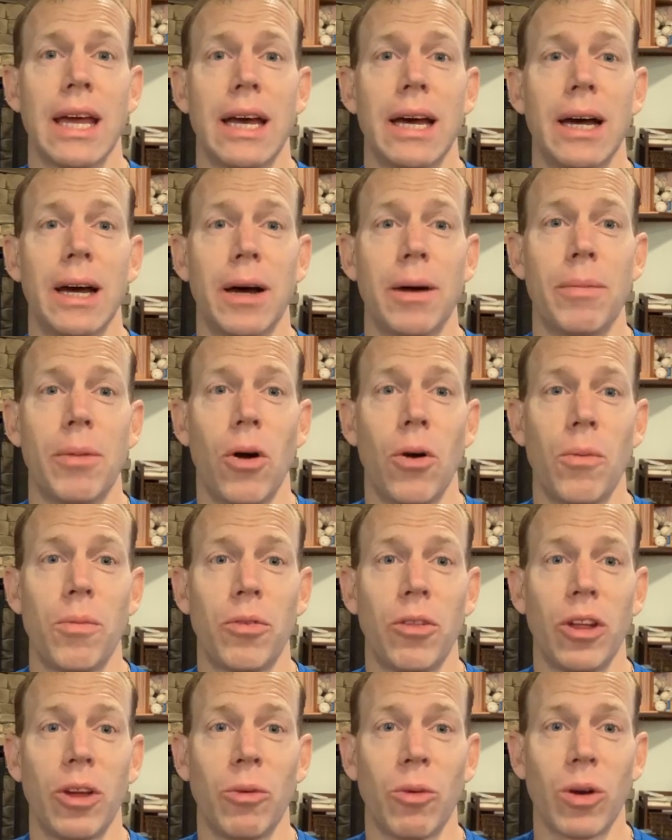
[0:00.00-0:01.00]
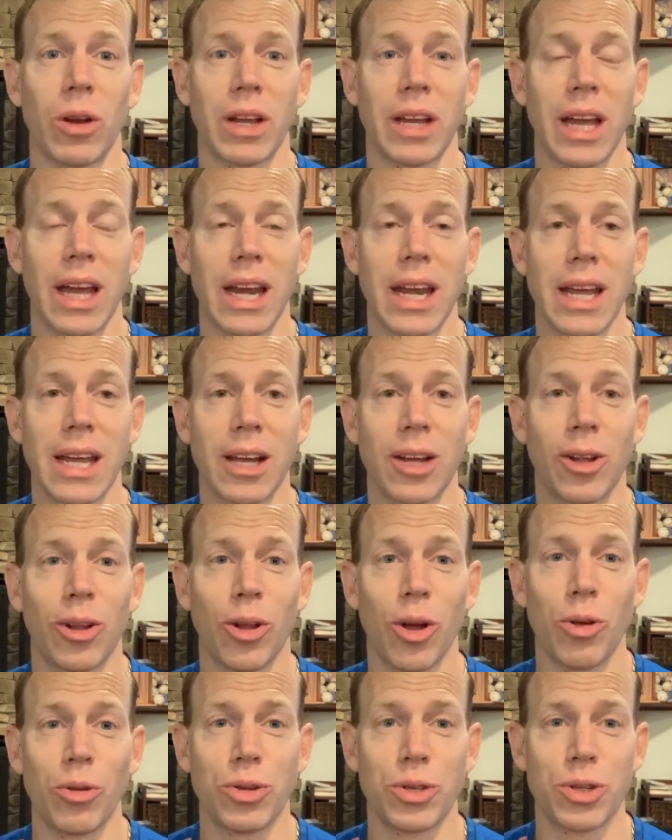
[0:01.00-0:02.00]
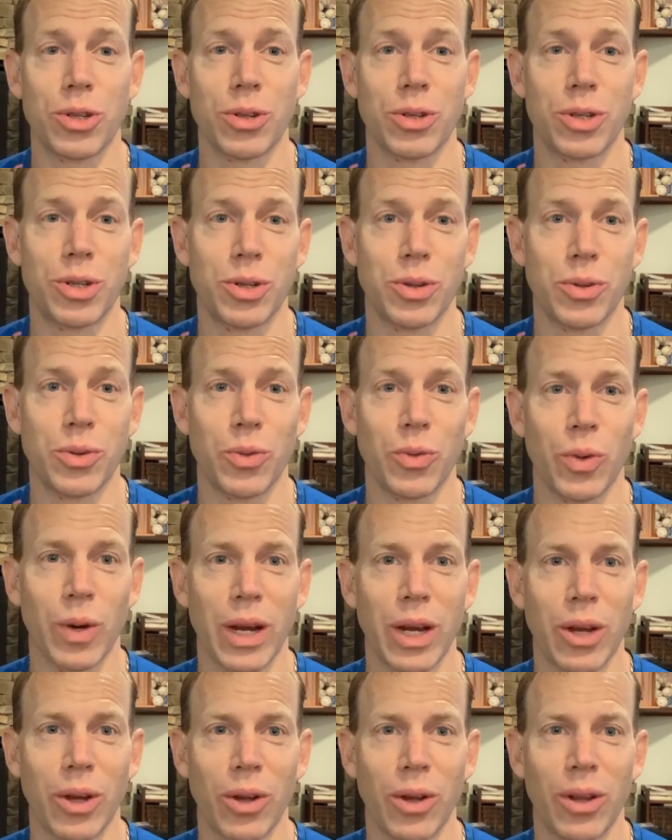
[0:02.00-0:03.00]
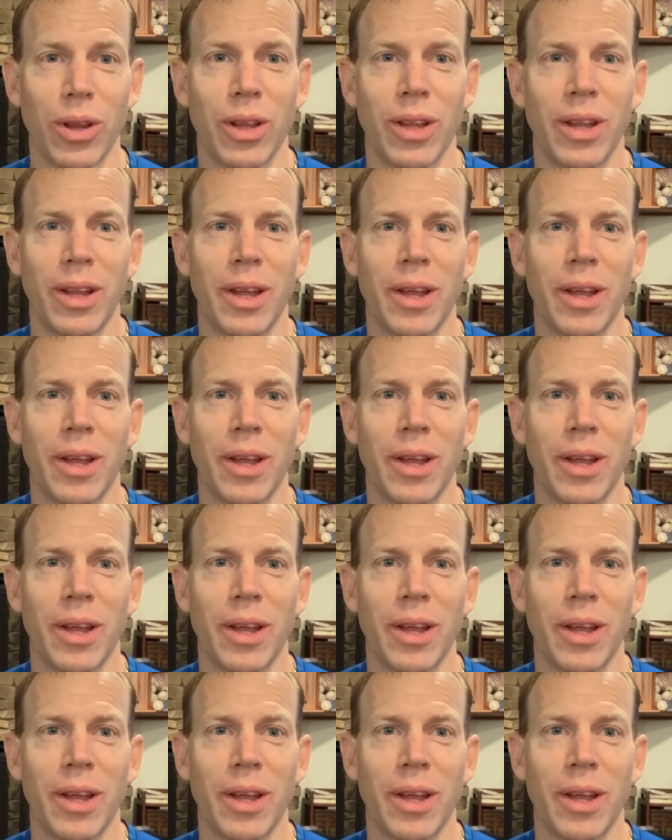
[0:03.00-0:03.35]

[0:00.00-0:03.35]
Hopefully, we're getting closer to real